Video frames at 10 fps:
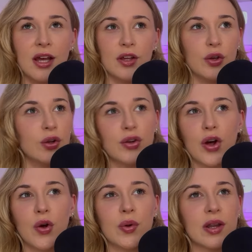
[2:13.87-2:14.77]
you don't
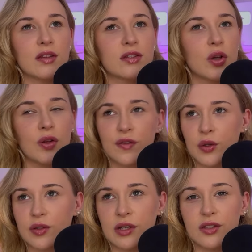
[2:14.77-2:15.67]
know, and it's so
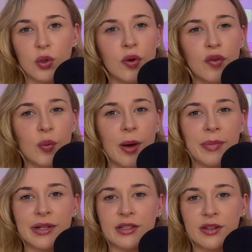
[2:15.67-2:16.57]
confusing, it's so
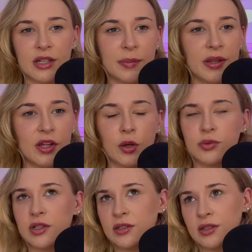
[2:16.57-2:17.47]
overwhelming to think about the
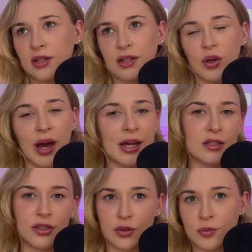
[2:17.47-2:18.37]
options and like your head
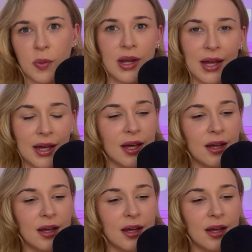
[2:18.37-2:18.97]
is spinning.